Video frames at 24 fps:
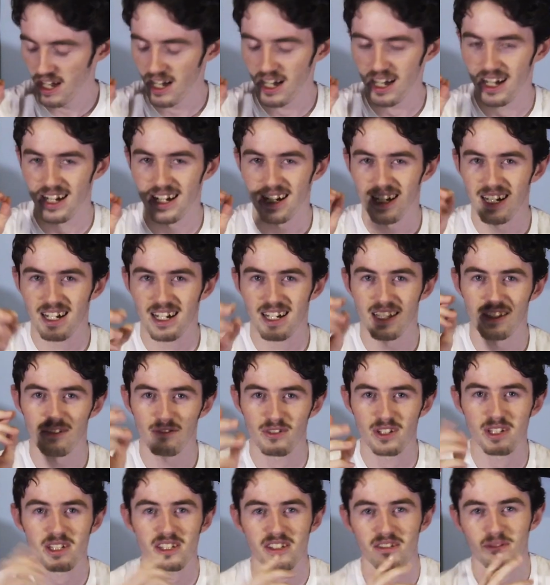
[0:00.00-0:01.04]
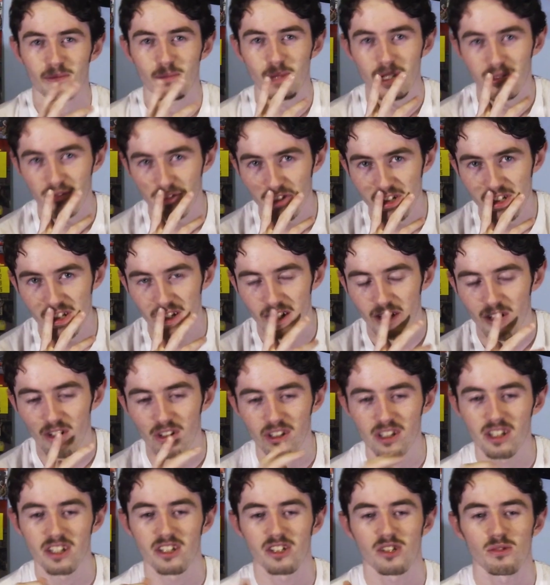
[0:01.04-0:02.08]
The main reason I got
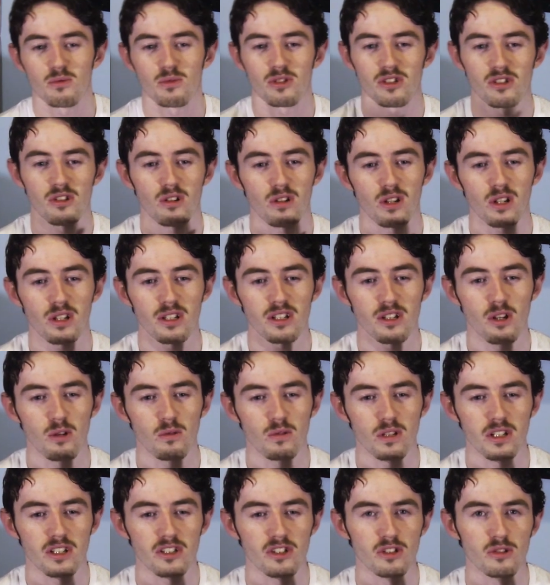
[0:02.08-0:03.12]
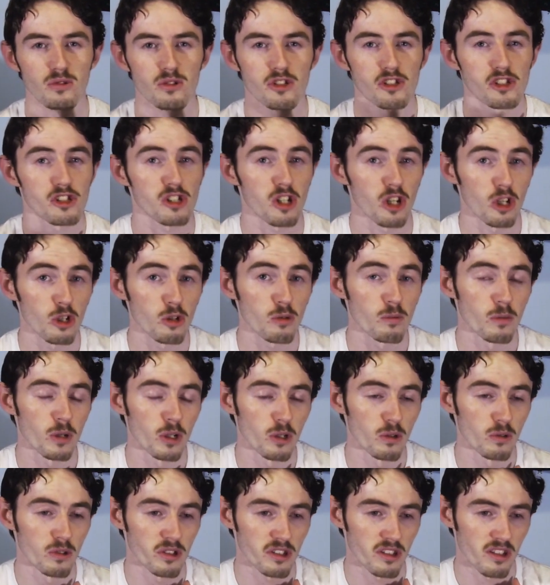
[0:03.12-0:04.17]
this was not only to do
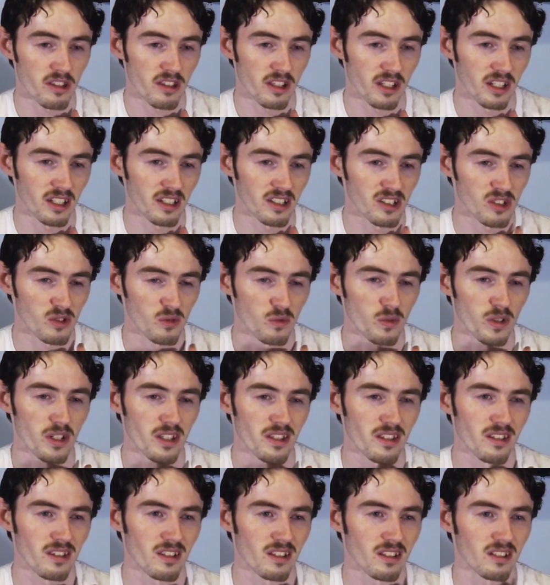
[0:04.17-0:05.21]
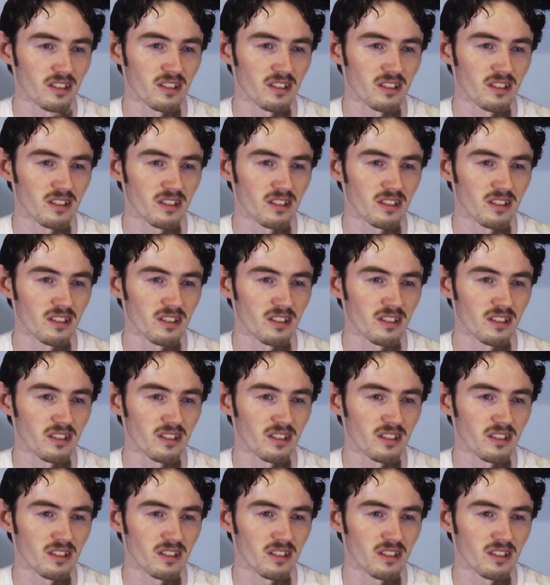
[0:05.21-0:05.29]
slow-mo things with,